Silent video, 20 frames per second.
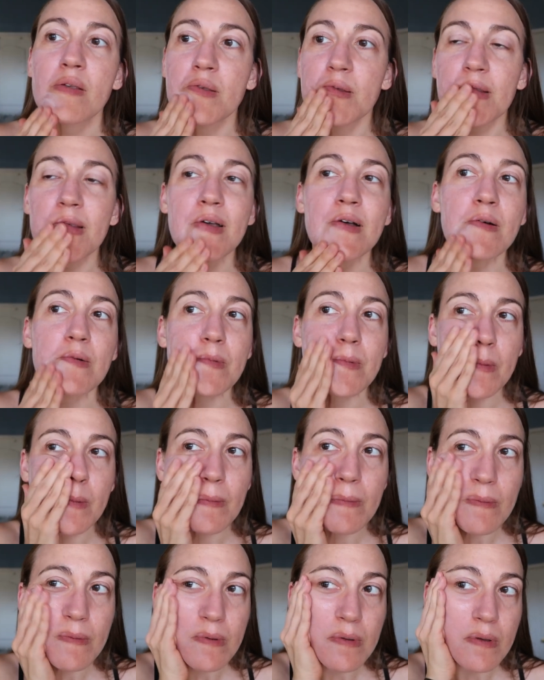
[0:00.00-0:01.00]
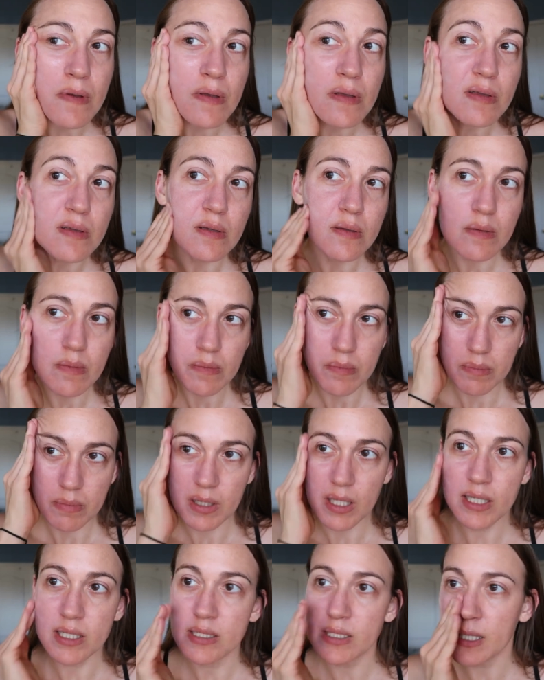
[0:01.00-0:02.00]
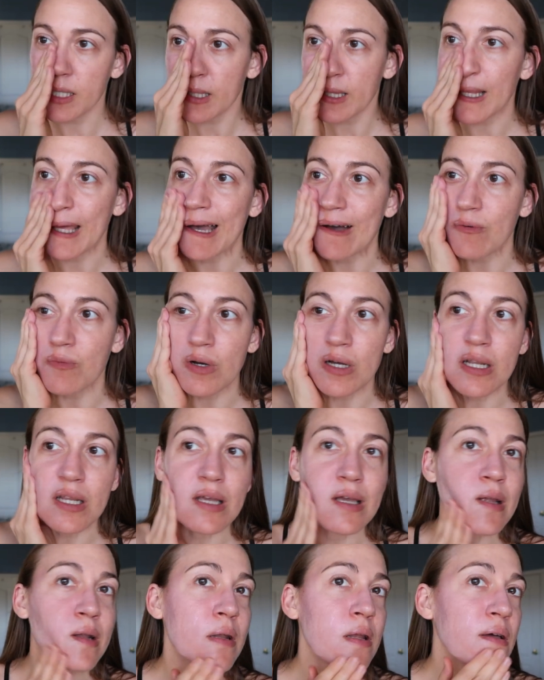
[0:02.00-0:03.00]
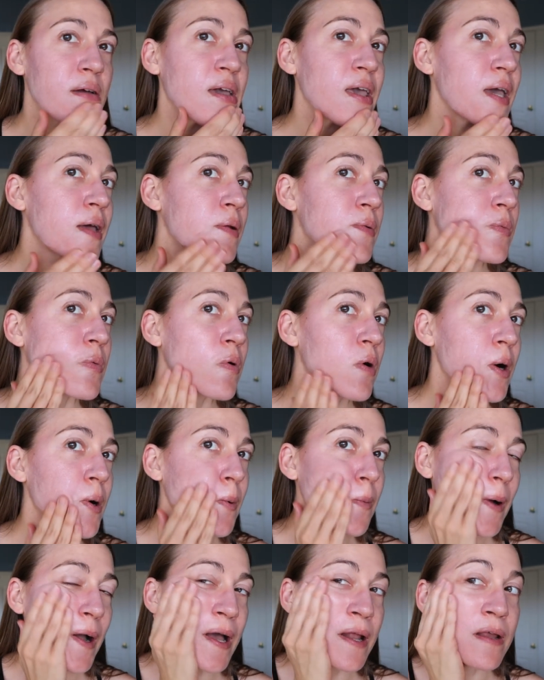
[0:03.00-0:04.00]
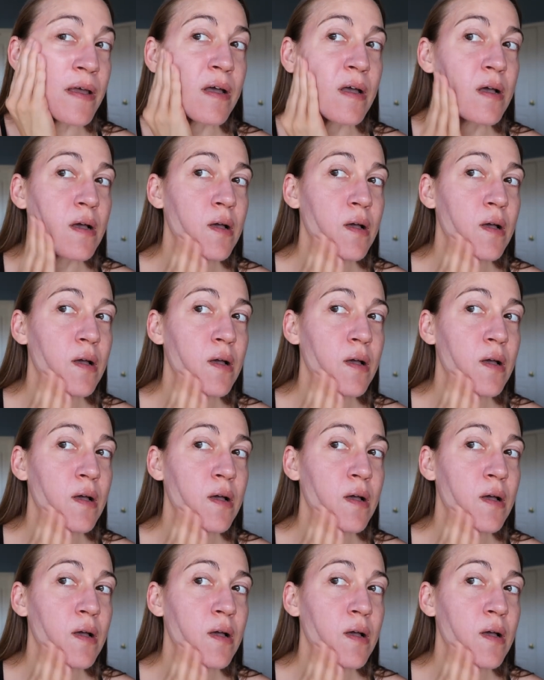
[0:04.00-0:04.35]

So blending that one in. Again, we're all red.